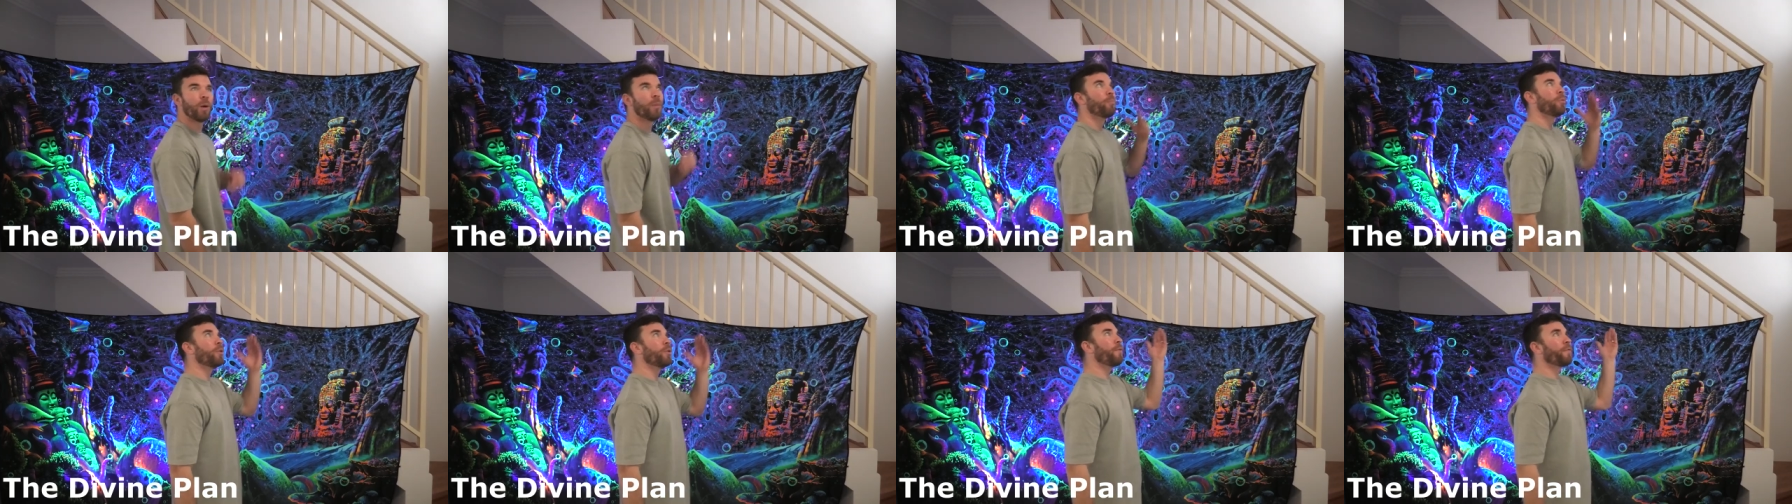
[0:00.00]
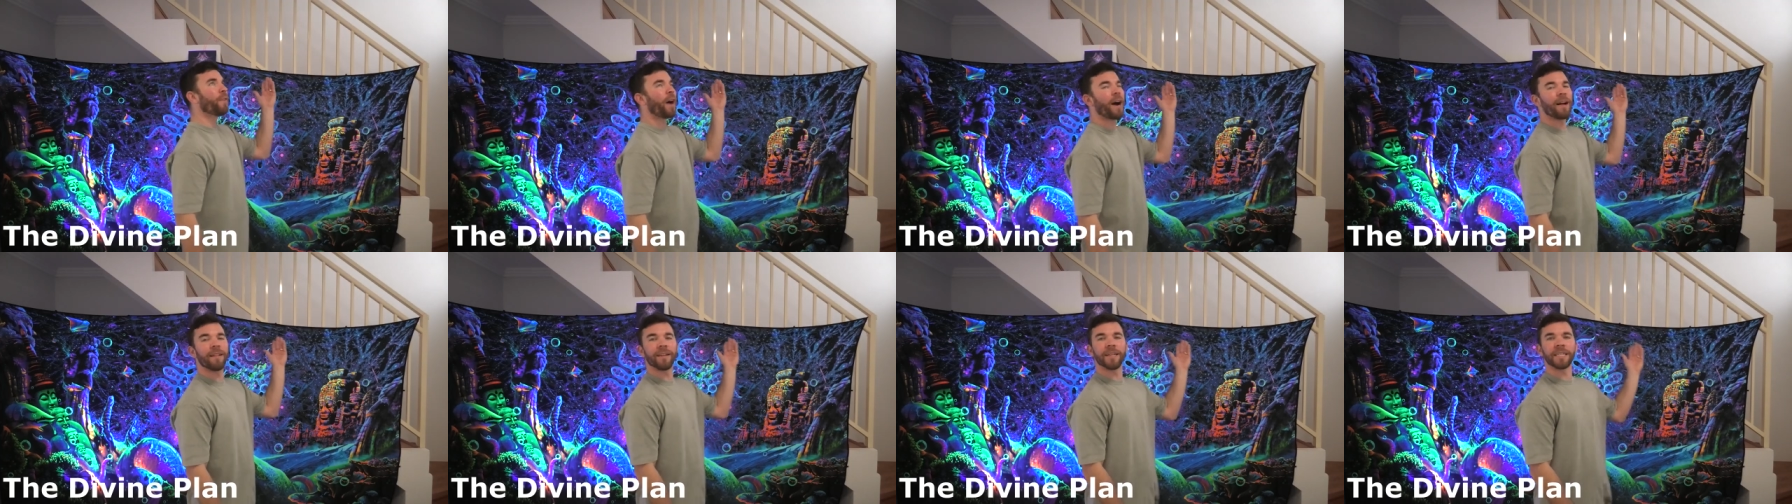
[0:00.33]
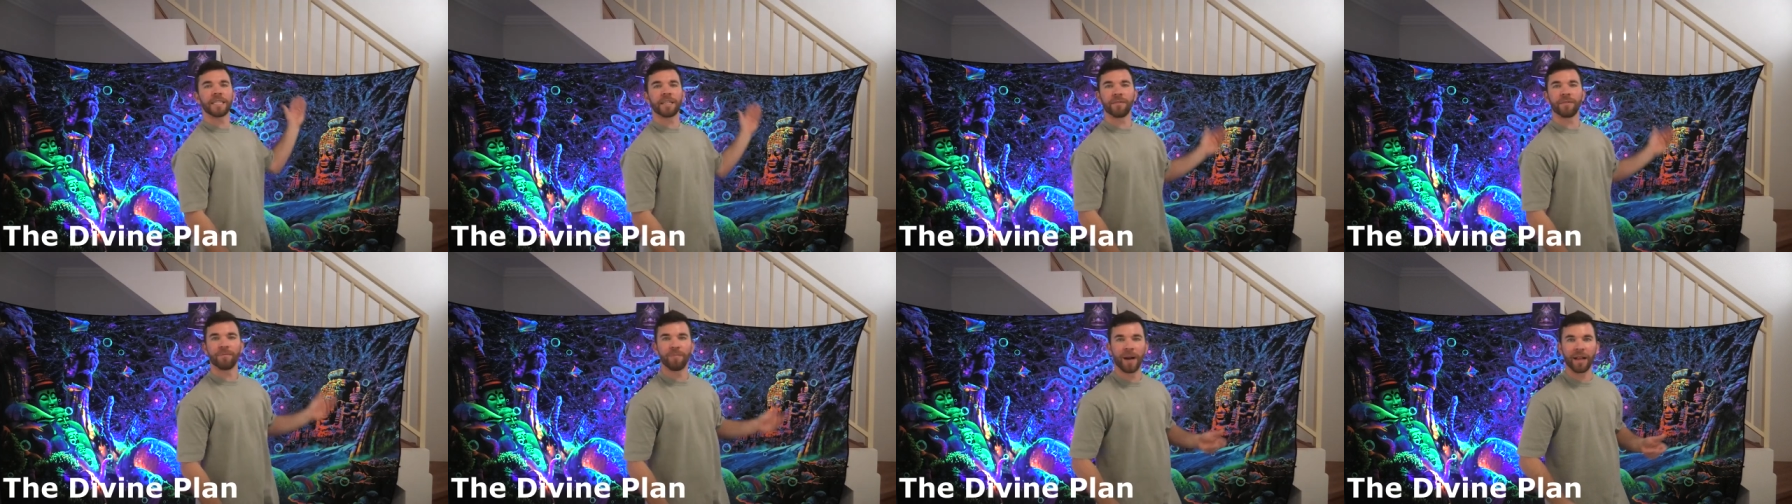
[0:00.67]
Blue
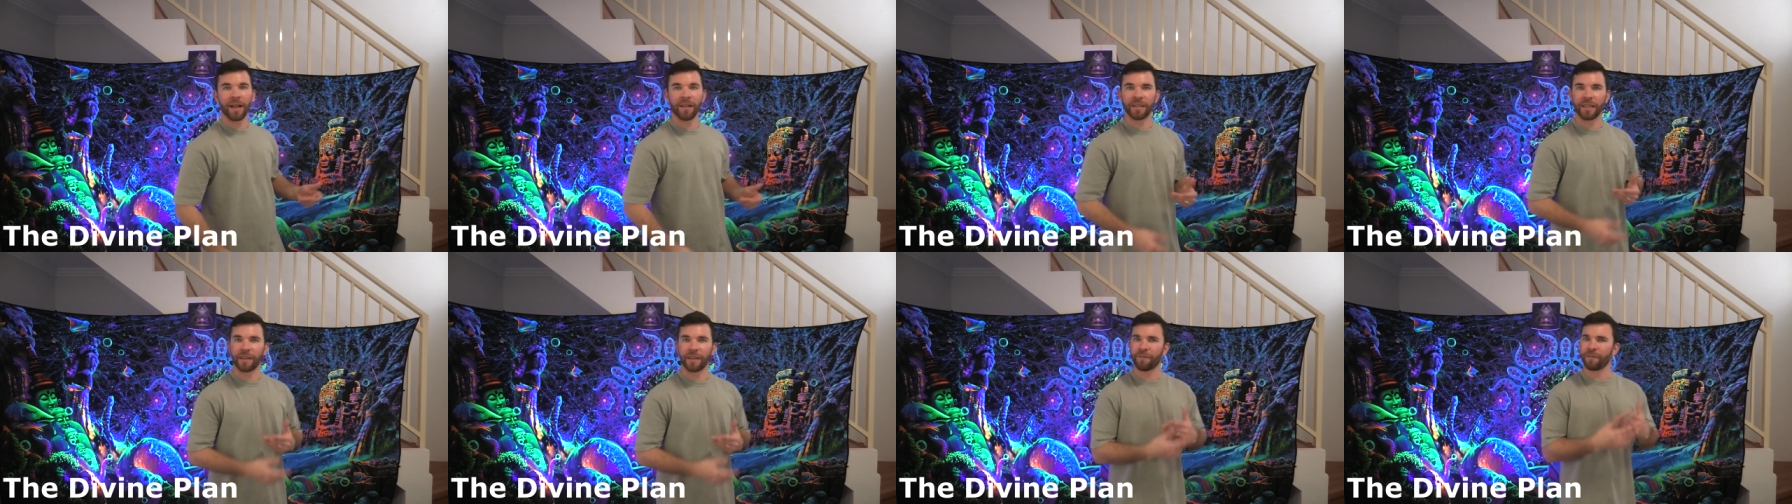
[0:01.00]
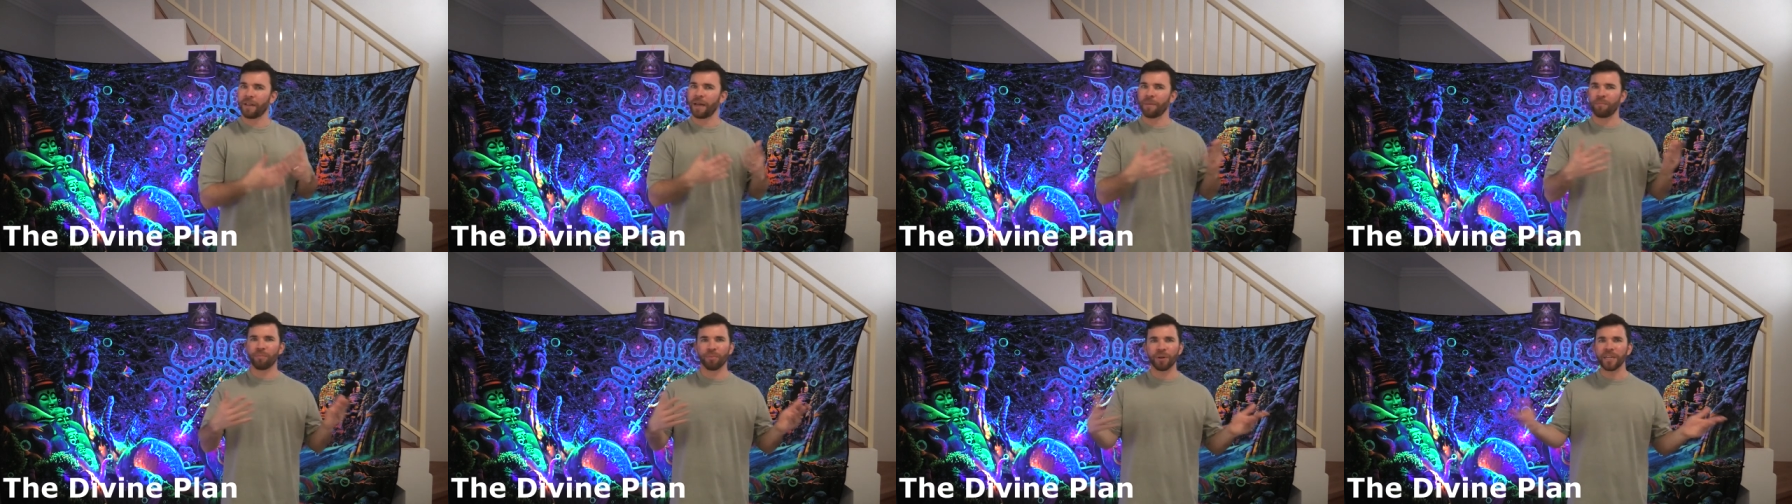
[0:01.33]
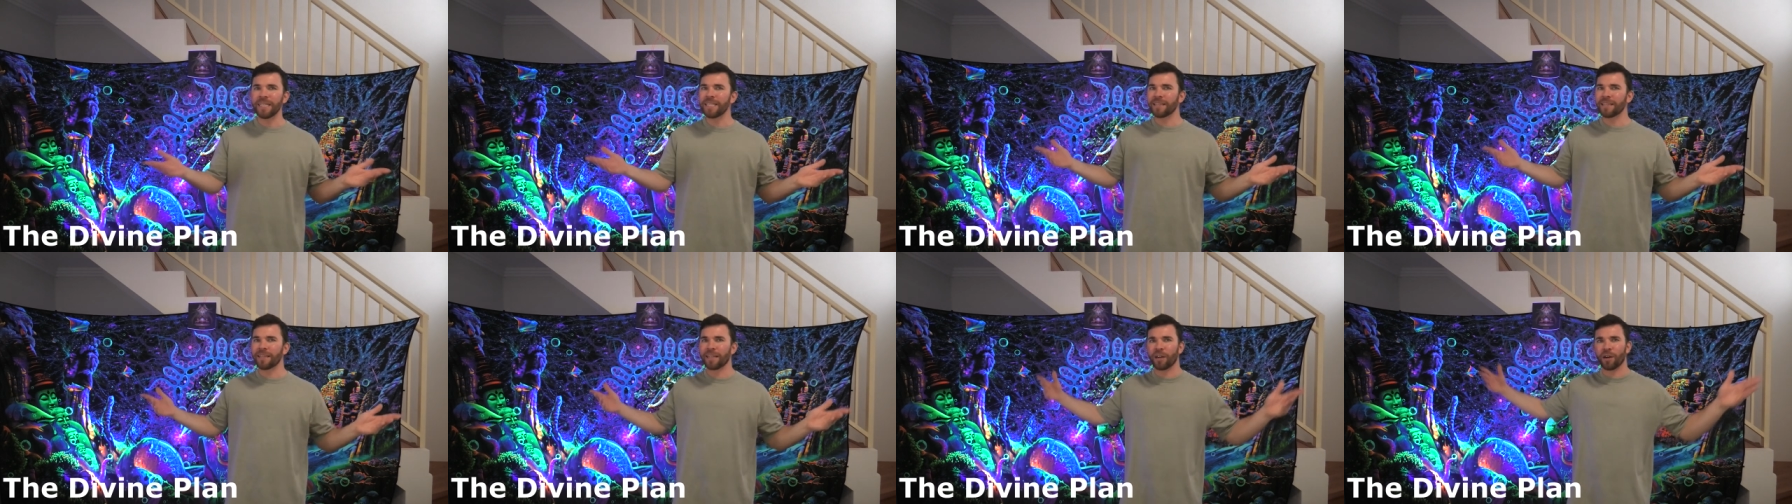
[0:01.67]
violets of melody fly
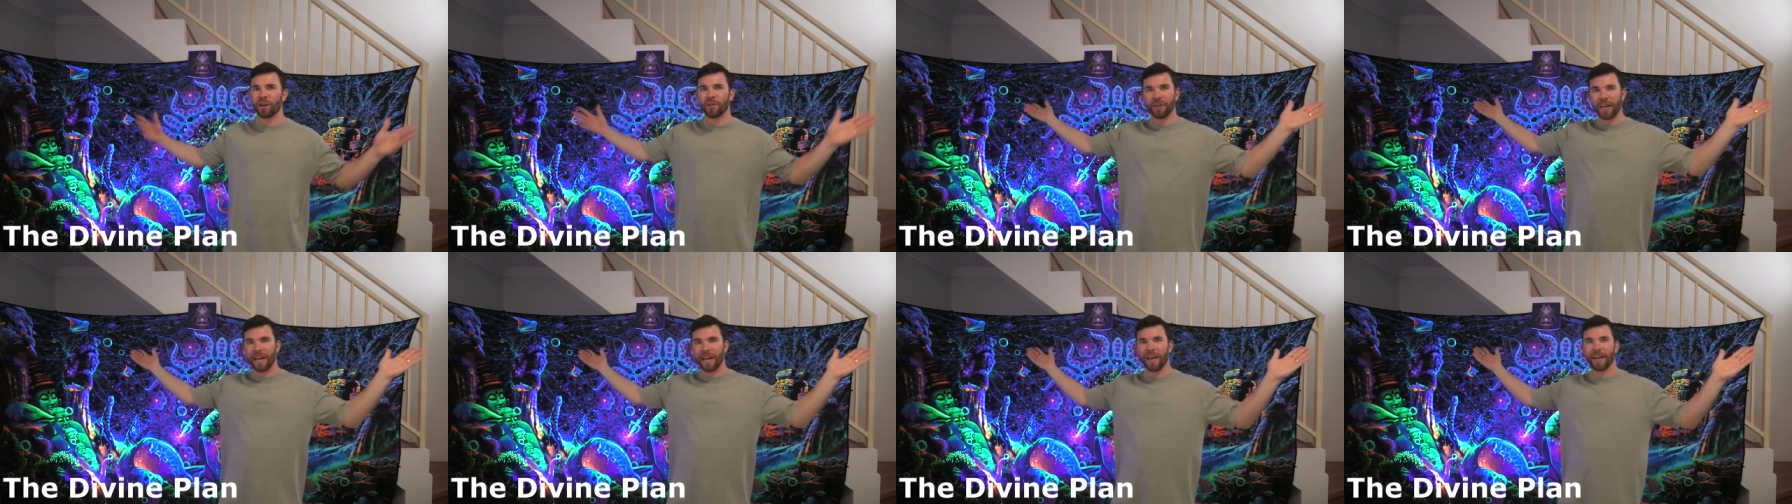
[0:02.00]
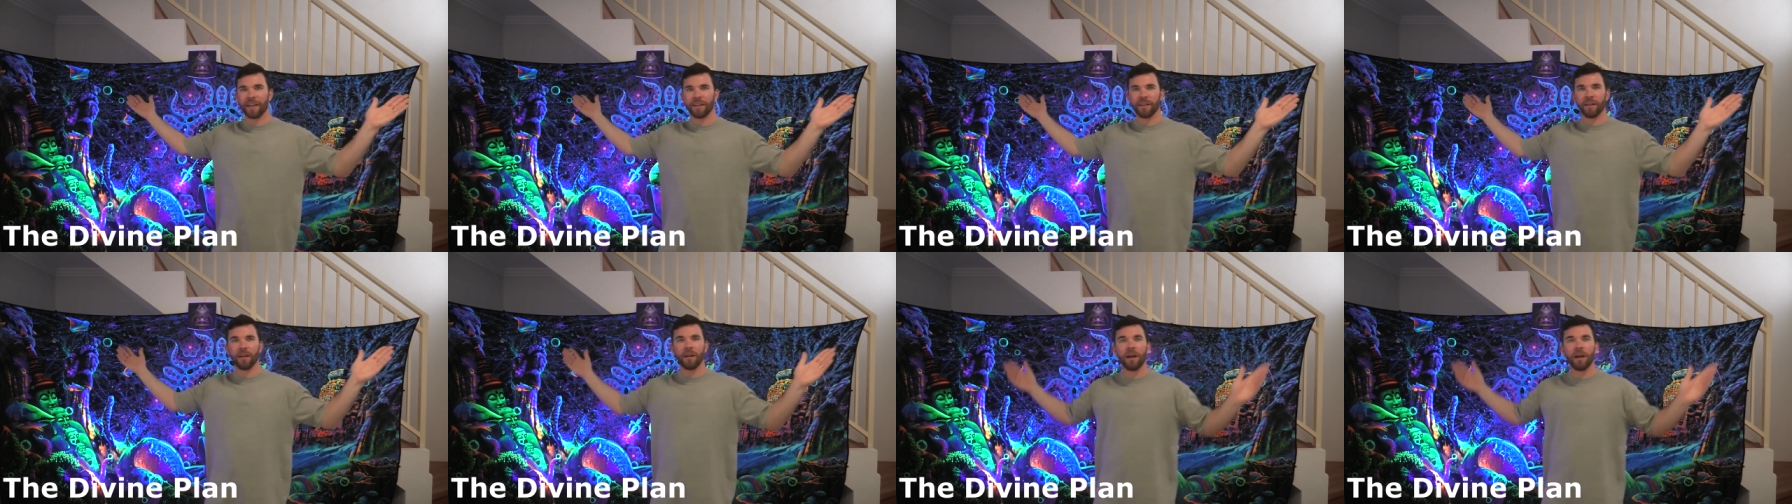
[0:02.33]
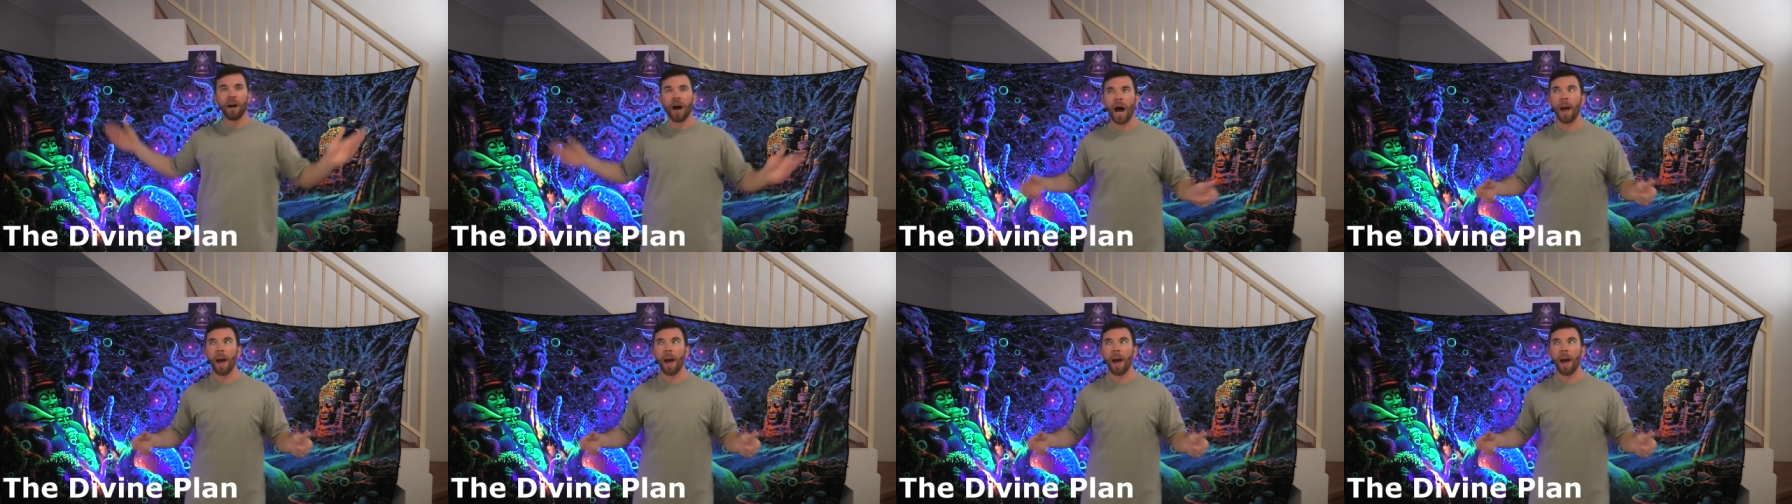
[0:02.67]
breezily overhead.